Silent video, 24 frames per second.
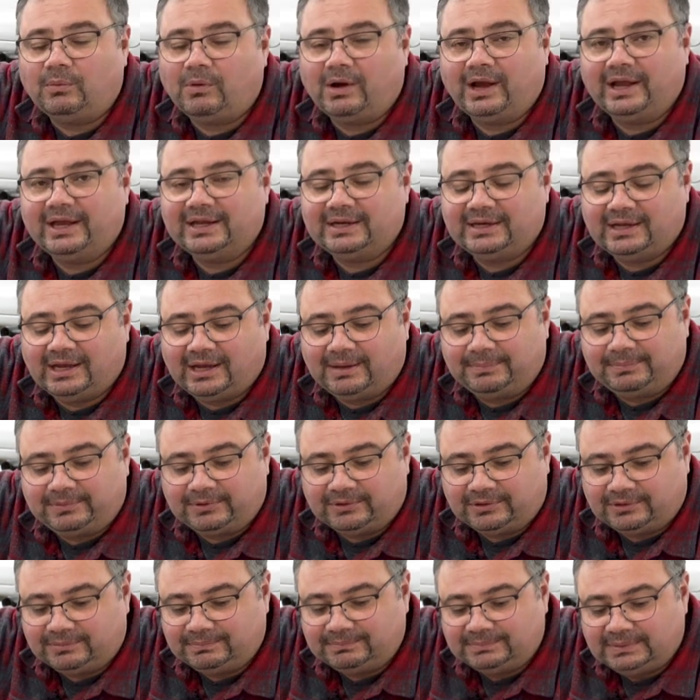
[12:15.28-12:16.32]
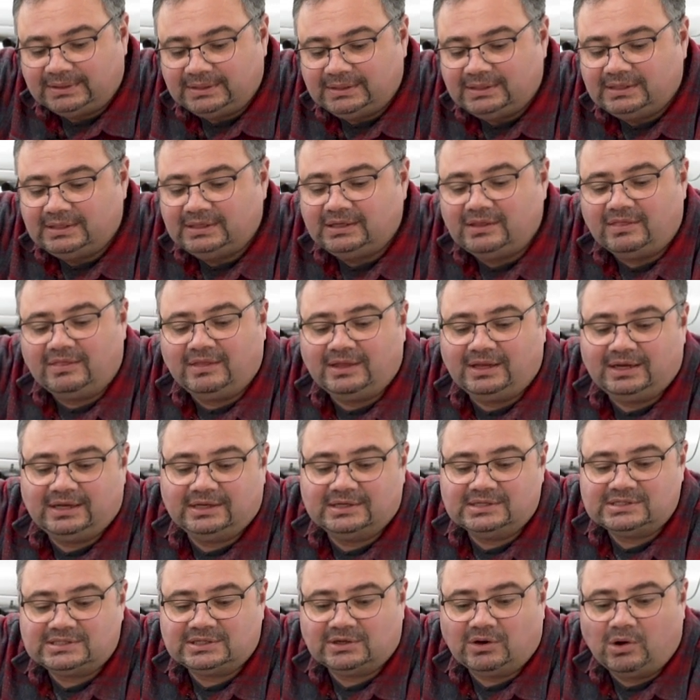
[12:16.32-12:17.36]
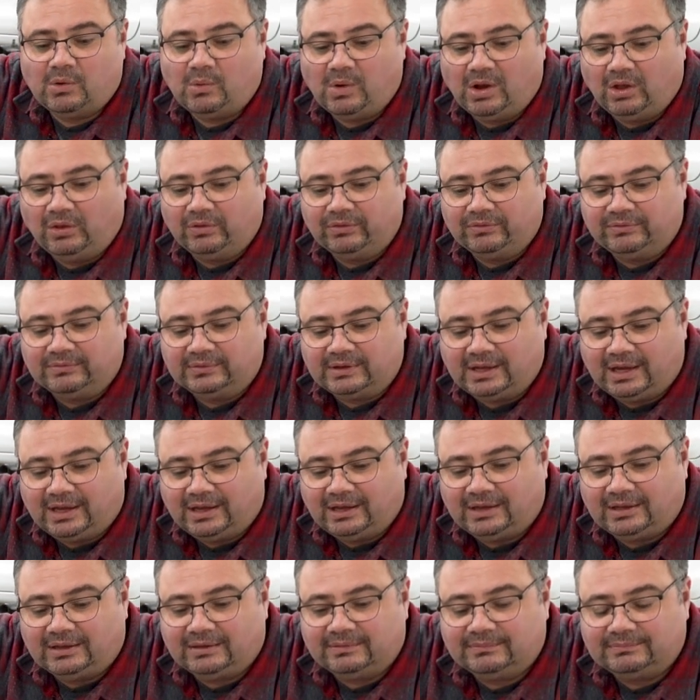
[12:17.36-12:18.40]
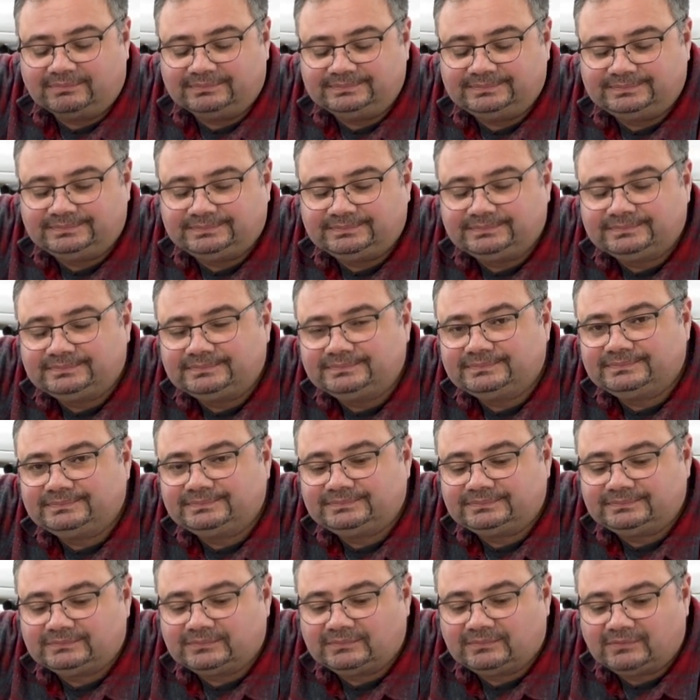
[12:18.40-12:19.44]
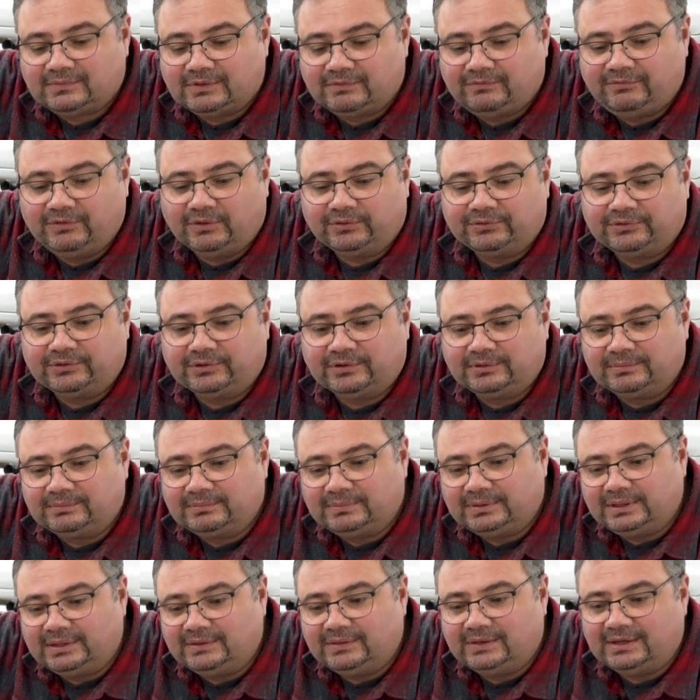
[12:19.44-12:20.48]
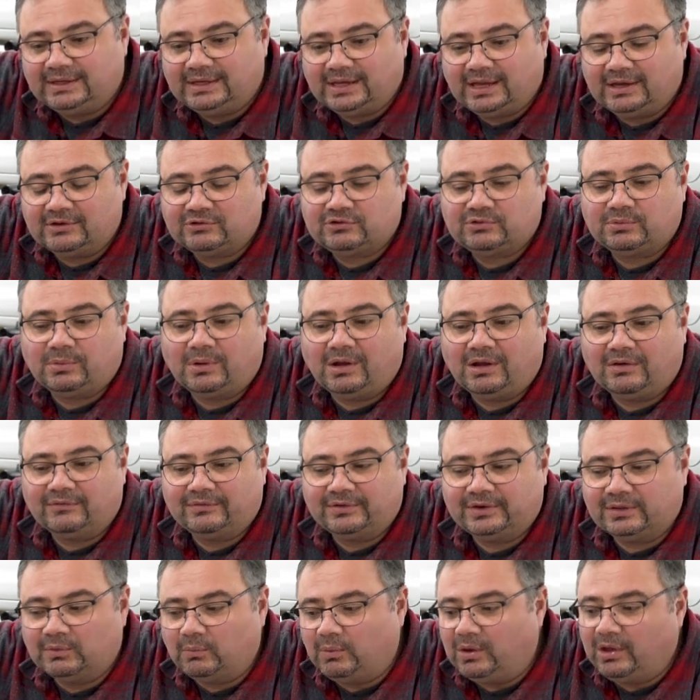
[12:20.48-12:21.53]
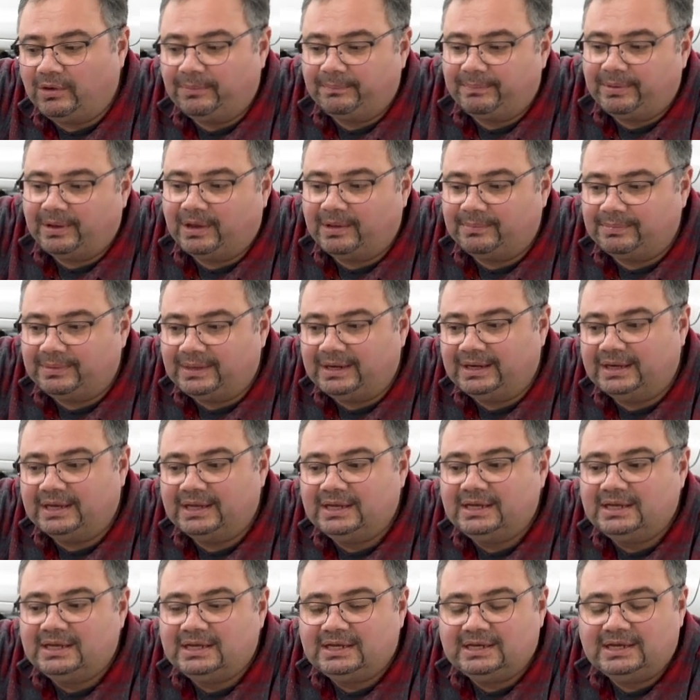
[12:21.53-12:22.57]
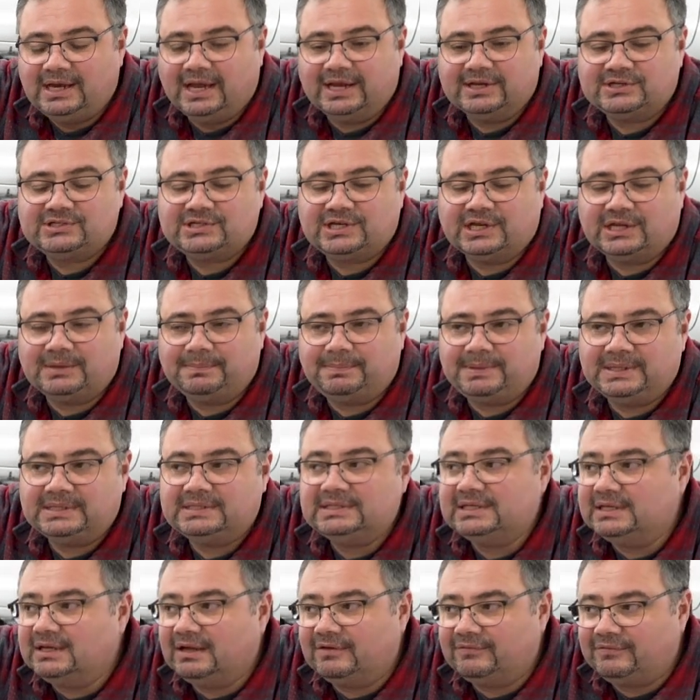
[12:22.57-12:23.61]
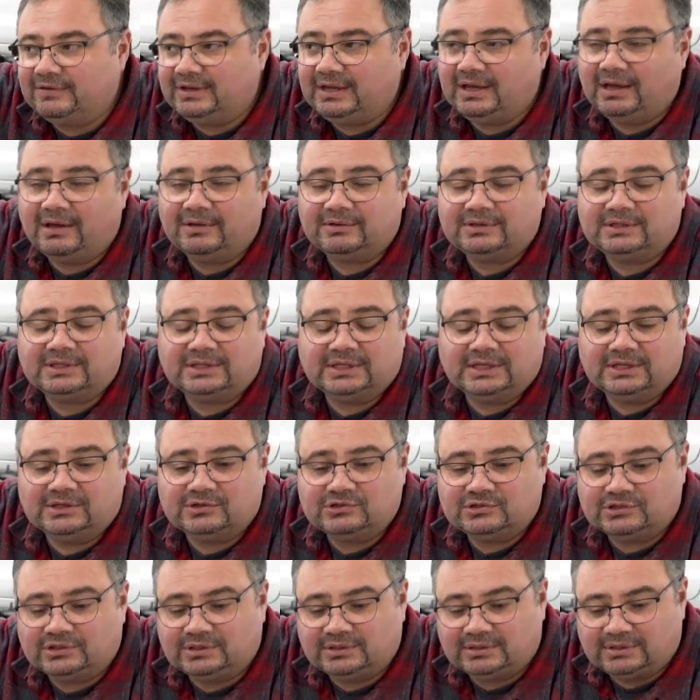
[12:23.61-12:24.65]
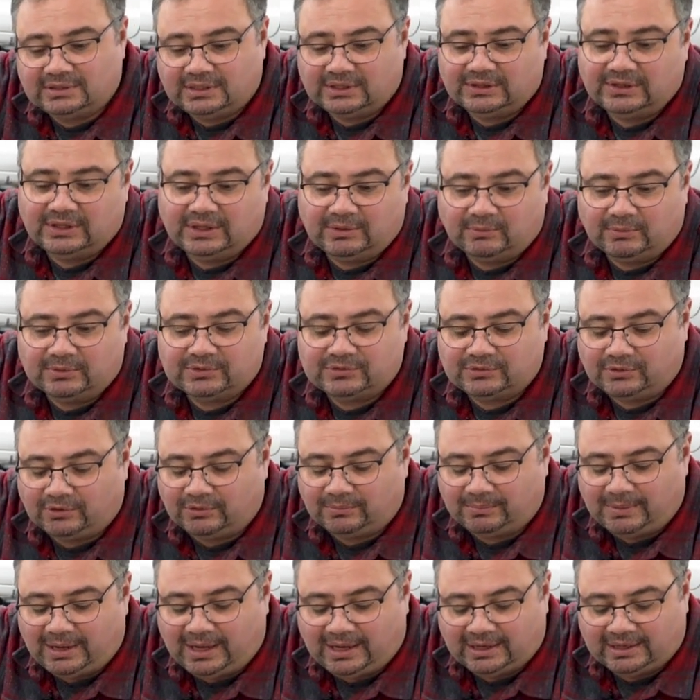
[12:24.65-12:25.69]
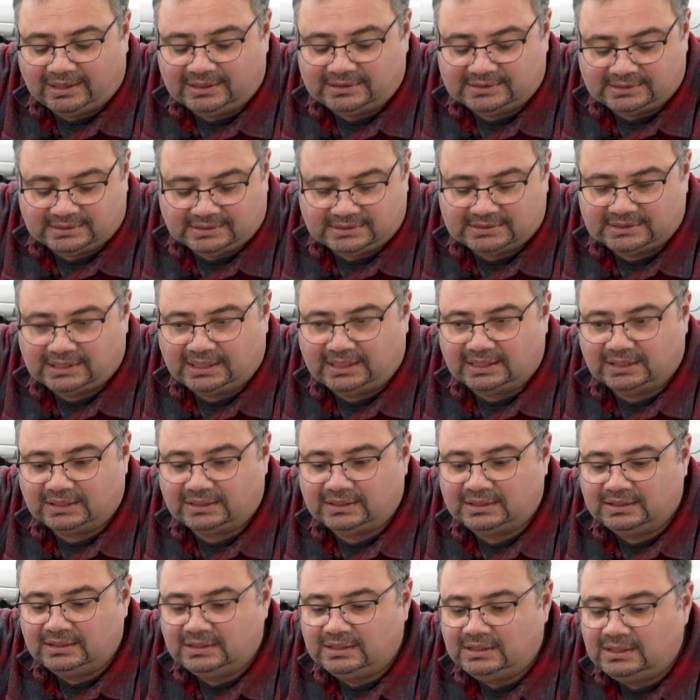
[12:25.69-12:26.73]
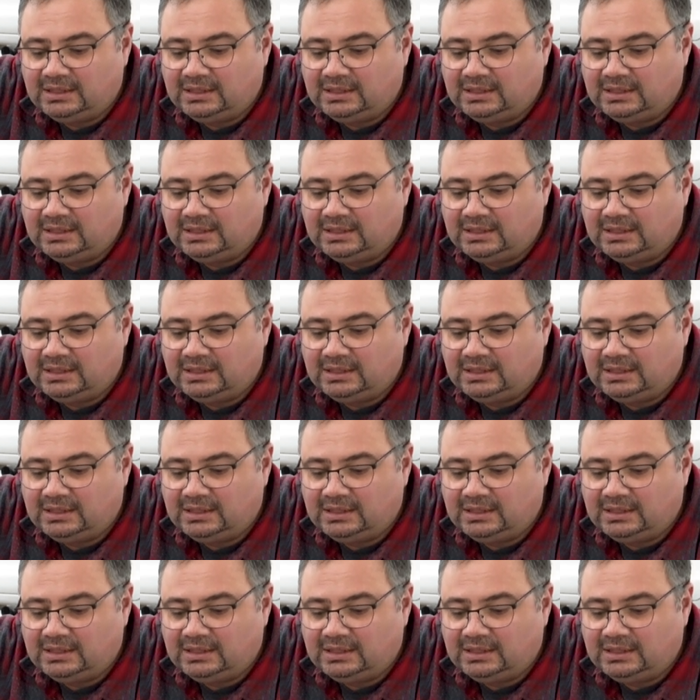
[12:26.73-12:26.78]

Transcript: Y adapter, then into a Weldon uh, filter, and then dash 12 into the Weldon pump, then dash 10 PTFE out to the engine, and then return back into the tank.